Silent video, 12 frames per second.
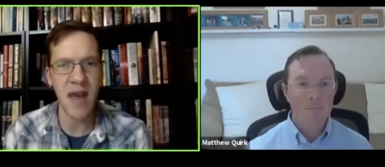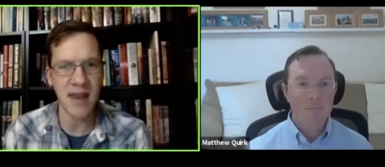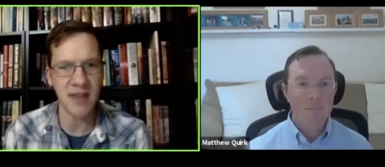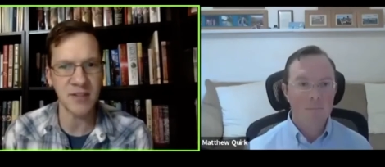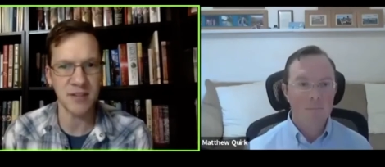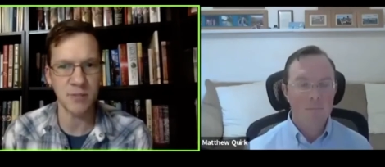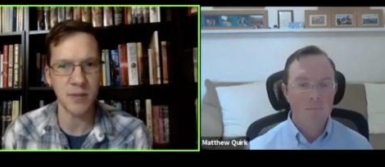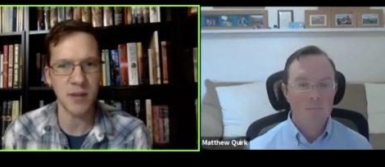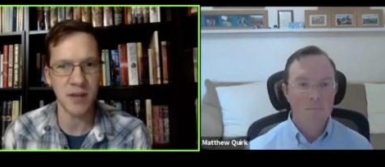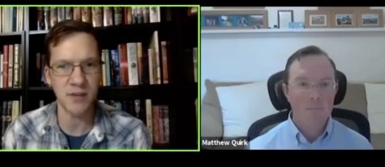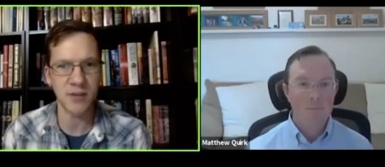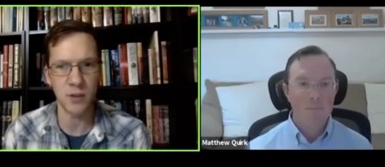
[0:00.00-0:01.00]
Speaker 1: is just
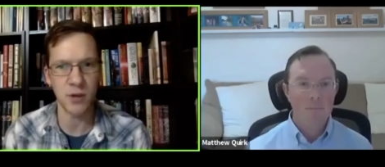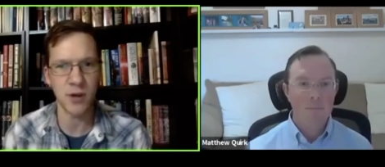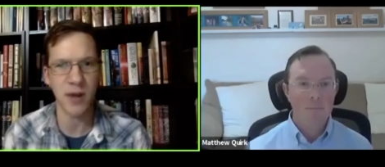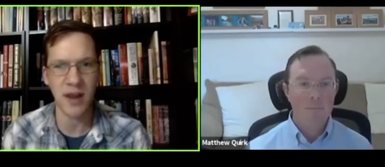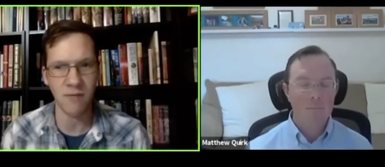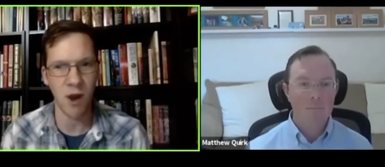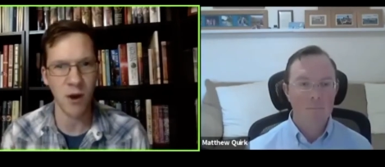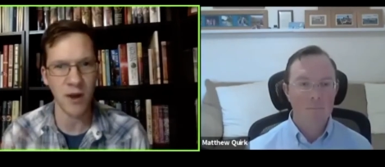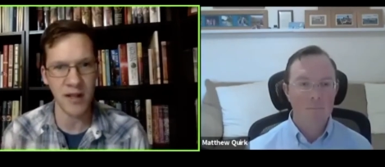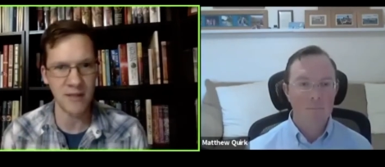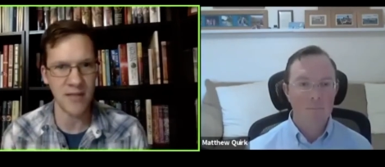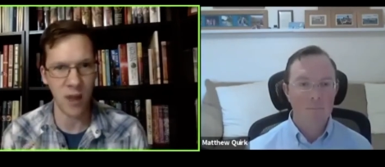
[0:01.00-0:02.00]
because too, you're kind of
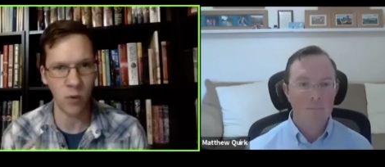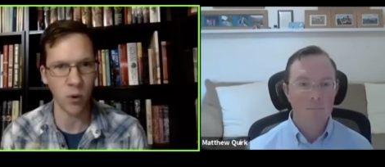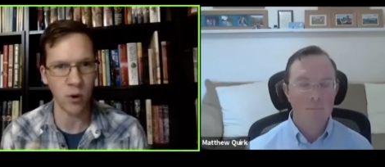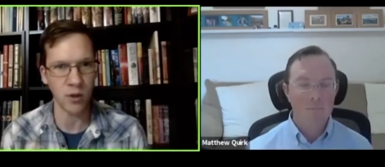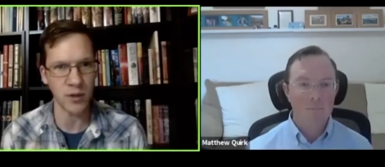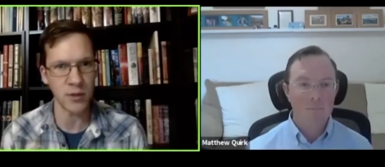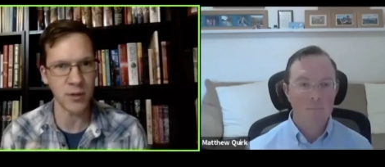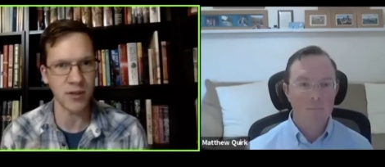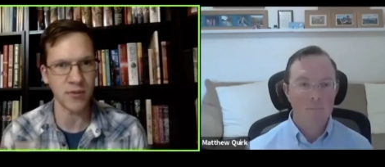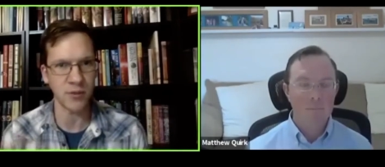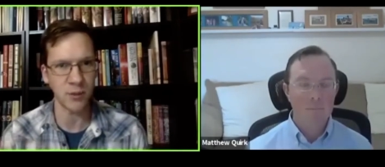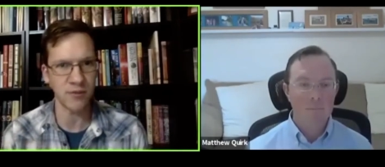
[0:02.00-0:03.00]
already in that world and you can
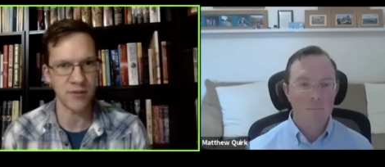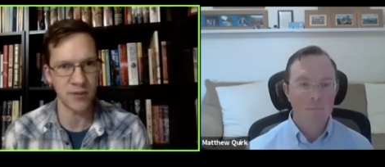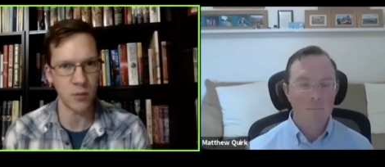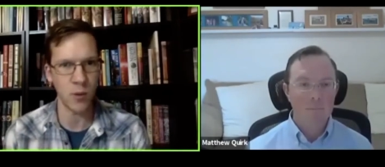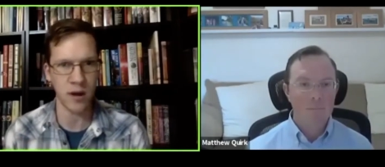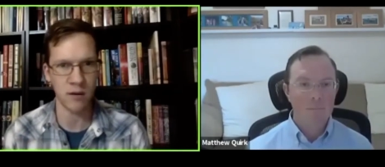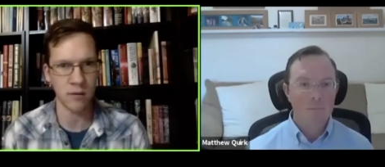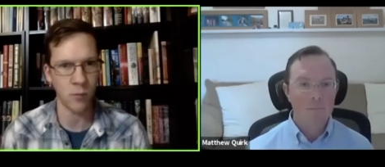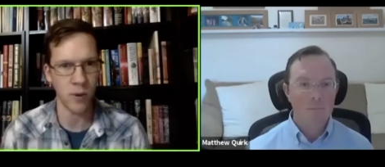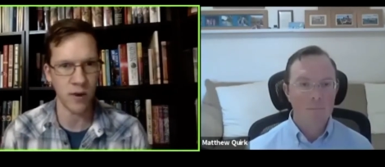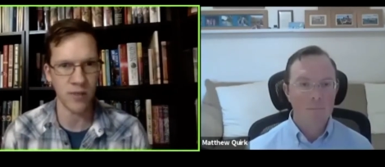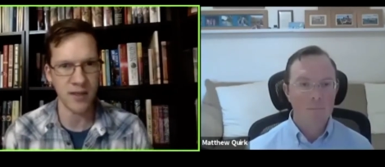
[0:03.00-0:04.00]
sort of see where
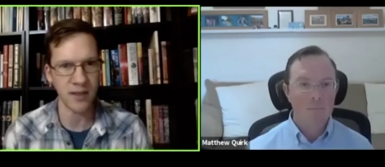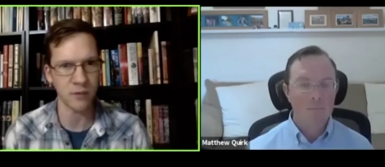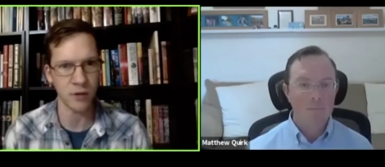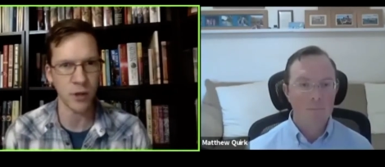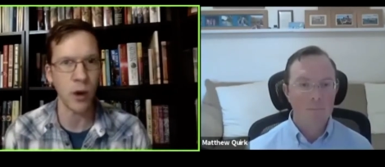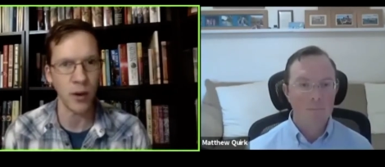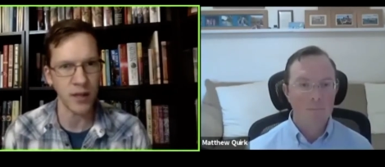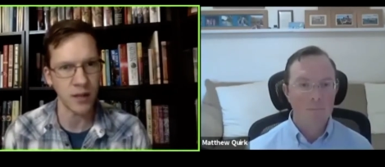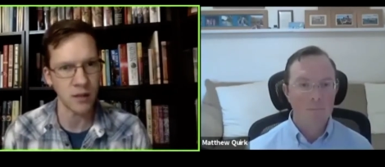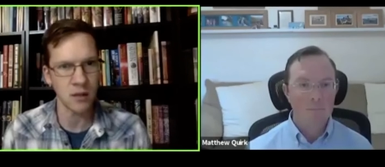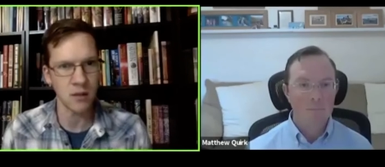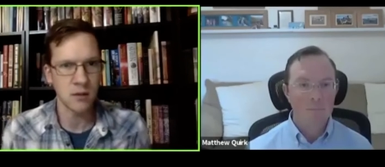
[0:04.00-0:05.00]
things are going?
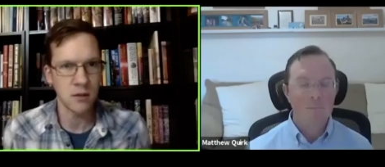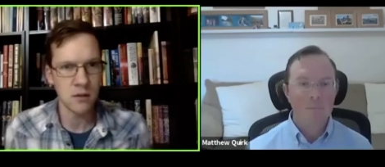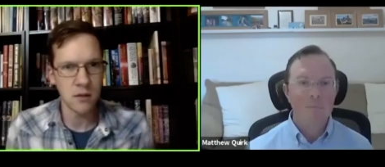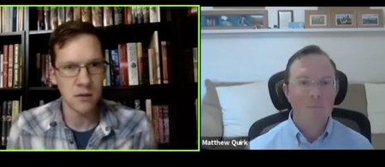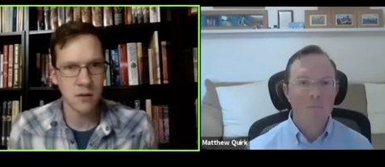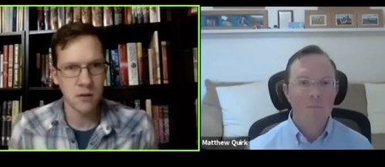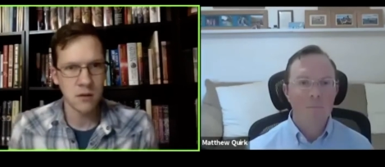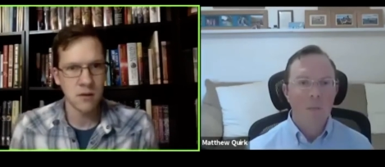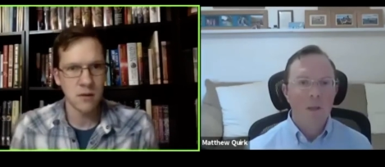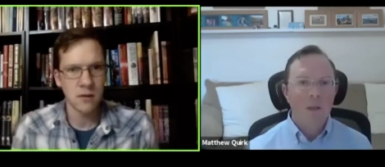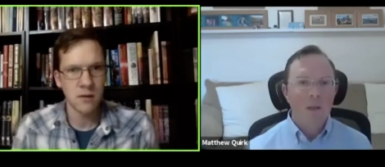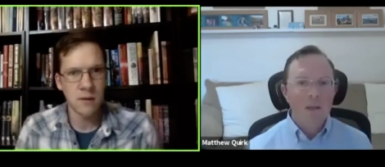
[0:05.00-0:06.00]

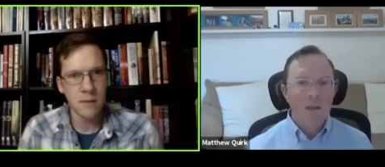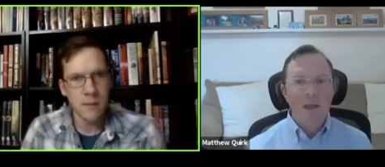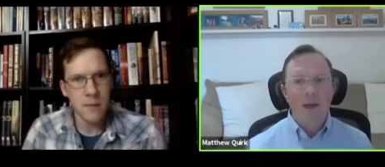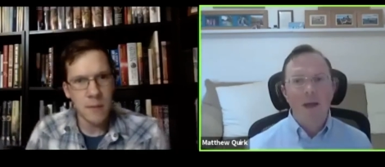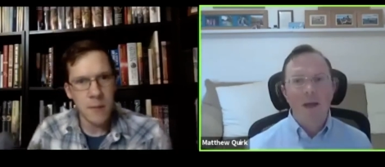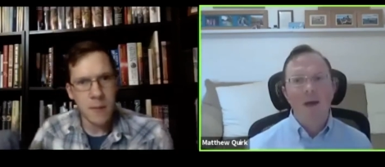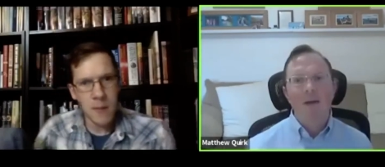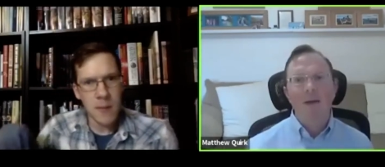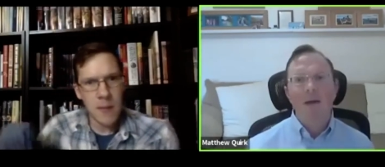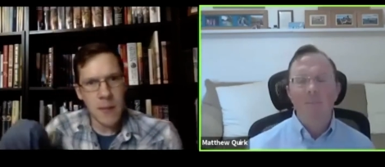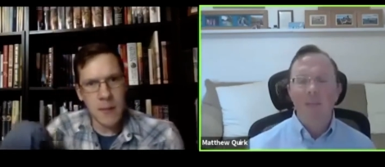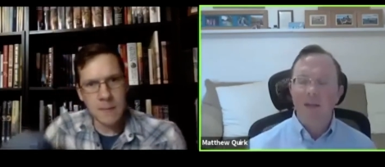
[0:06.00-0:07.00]
Speaker 2: Yeah, I
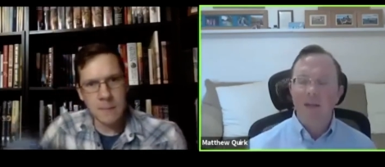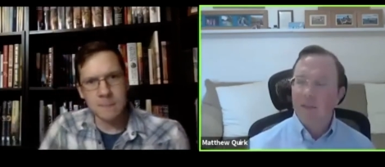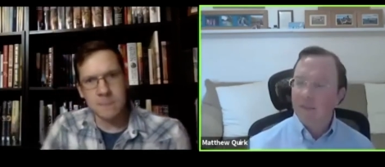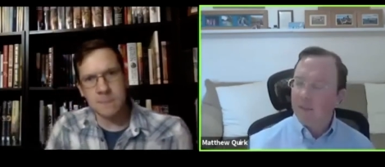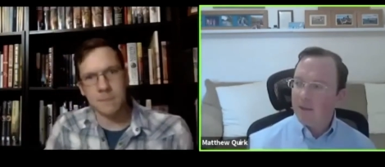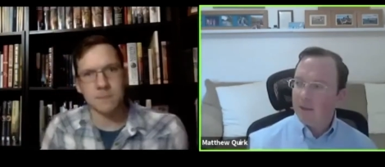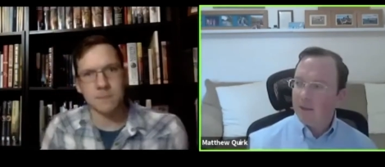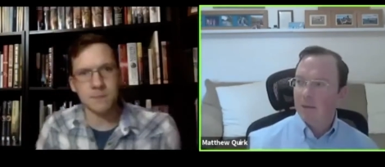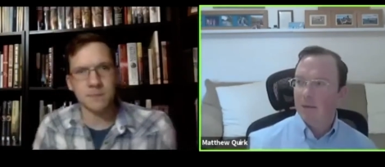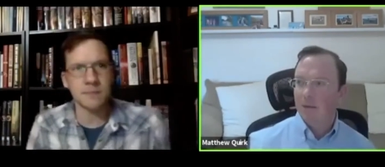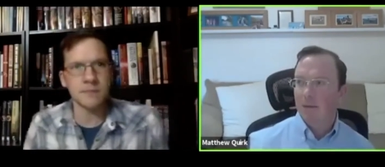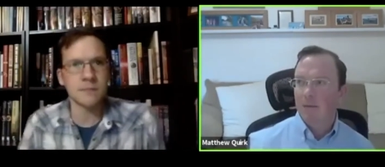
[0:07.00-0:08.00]
mean, I think
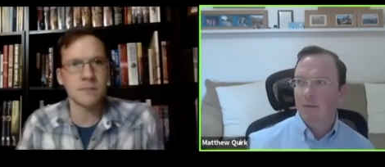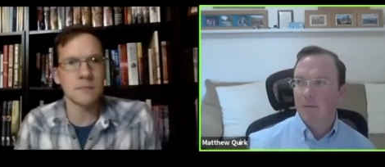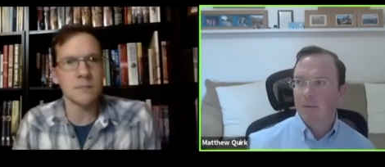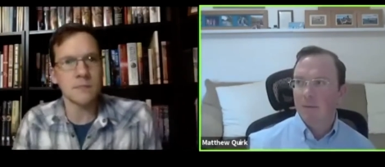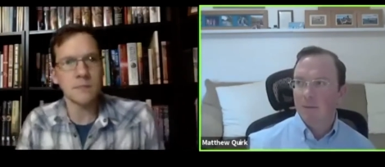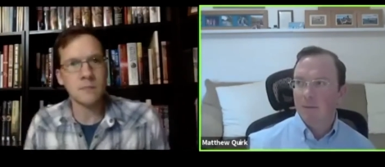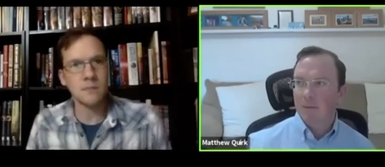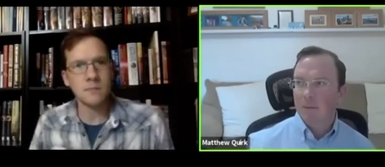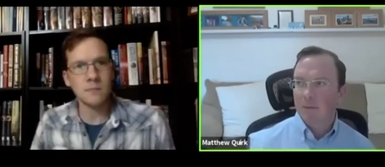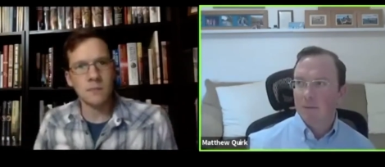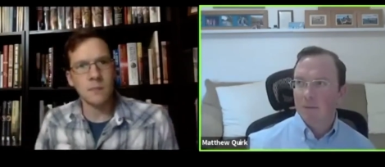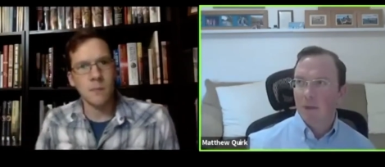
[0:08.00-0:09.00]

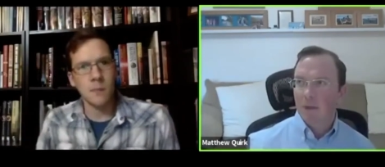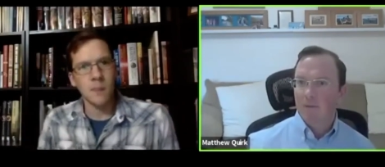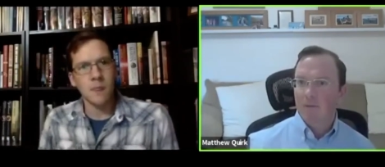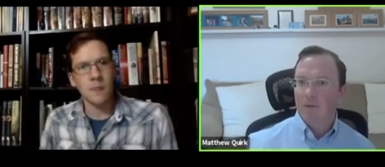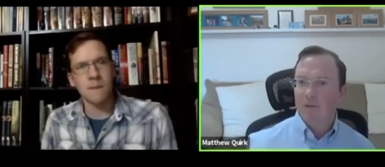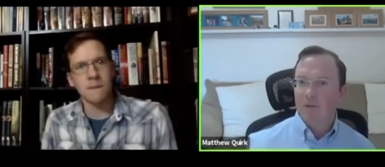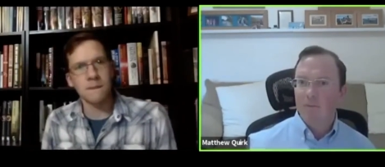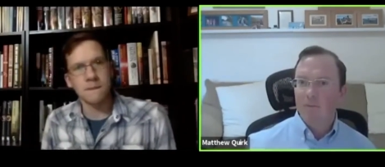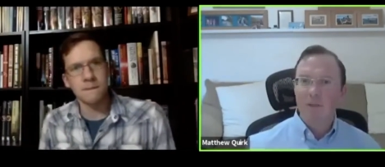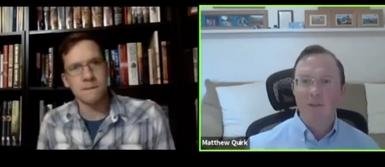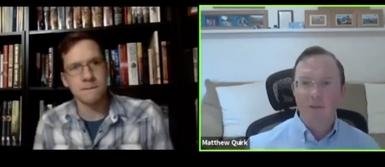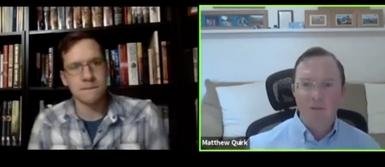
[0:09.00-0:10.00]
if you just
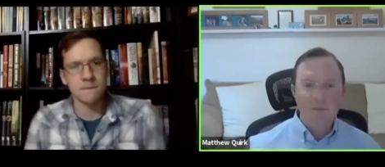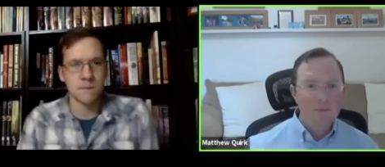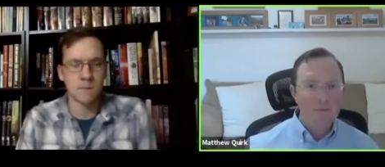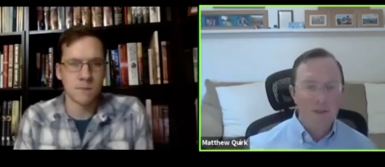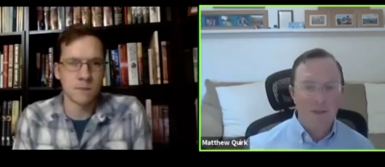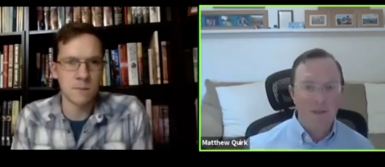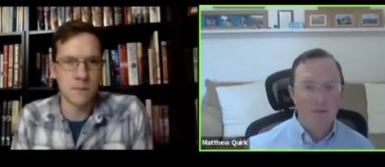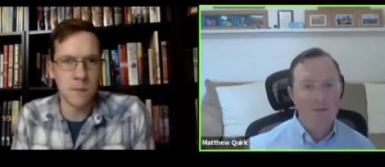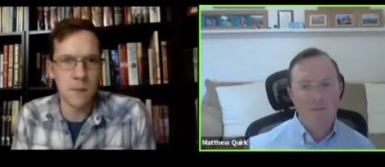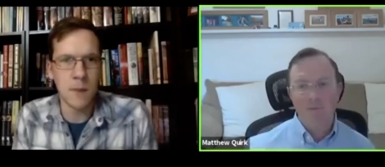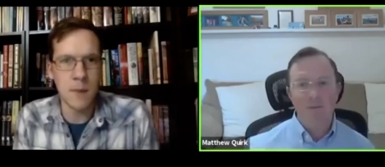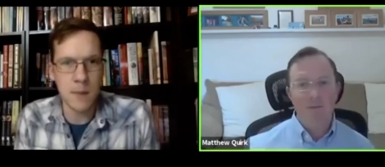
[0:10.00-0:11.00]
read the, you know,
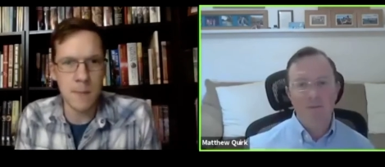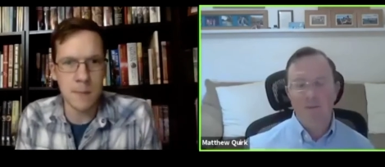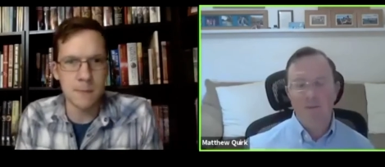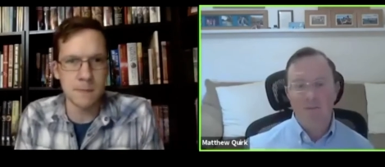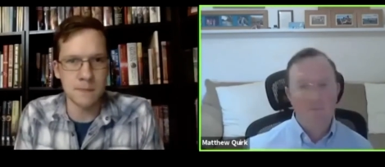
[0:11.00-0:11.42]
if you're just